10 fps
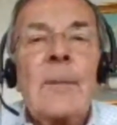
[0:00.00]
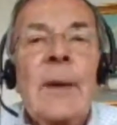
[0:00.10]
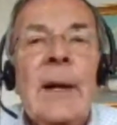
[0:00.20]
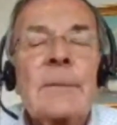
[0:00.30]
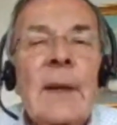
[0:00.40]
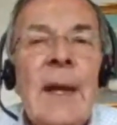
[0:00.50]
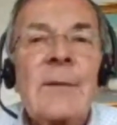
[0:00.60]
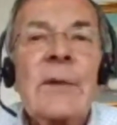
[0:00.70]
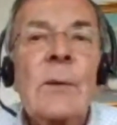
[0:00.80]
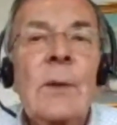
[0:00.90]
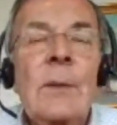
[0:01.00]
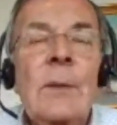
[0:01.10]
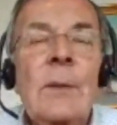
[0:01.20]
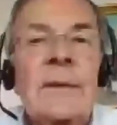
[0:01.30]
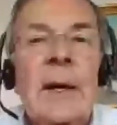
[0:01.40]
but having a
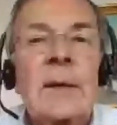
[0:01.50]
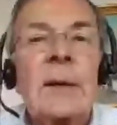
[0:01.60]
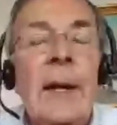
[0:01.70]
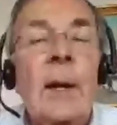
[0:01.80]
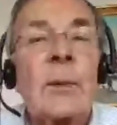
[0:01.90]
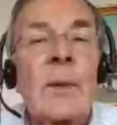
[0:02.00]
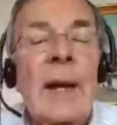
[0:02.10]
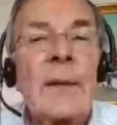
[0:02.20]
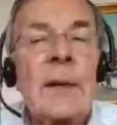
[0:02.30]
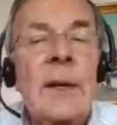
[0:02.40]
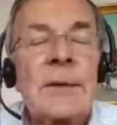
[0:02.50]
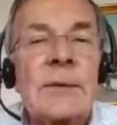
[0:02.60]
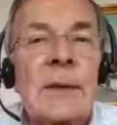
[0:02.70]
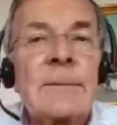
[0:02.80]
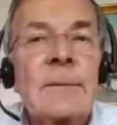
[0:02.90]
woman of color could help around the
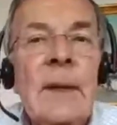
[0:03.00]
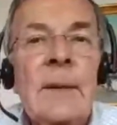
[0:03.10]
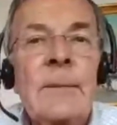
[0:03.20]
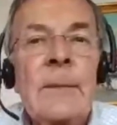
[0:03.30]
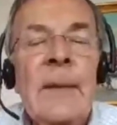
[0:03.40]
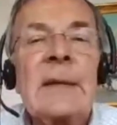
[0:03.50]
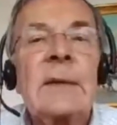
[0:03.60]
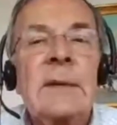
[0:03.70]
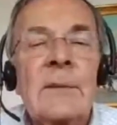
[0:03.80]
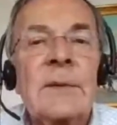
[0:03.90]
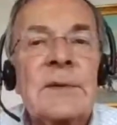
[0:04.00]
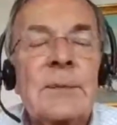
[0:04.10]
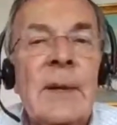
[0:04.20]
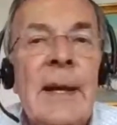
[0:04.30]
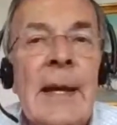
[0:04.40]
country and make the difference,
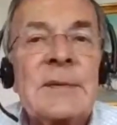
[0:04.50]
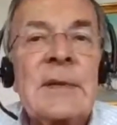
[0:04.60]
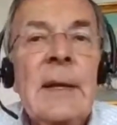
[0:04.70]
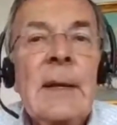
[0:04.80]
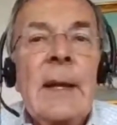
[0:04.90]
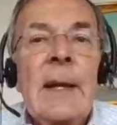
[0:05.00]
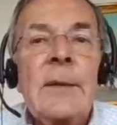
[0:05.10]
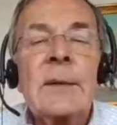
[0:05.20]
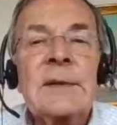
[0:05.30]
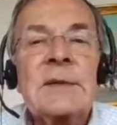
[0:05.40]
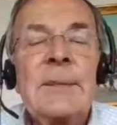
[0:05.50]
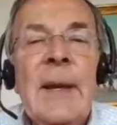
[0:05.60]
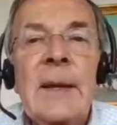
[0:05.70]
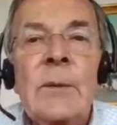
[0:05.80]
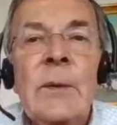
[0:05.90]
perhaps. And there are
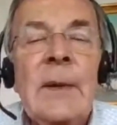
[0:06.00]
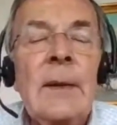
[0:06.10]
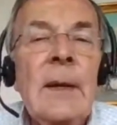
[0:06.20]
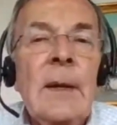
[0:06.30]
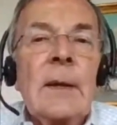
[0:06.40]
Hispanic women.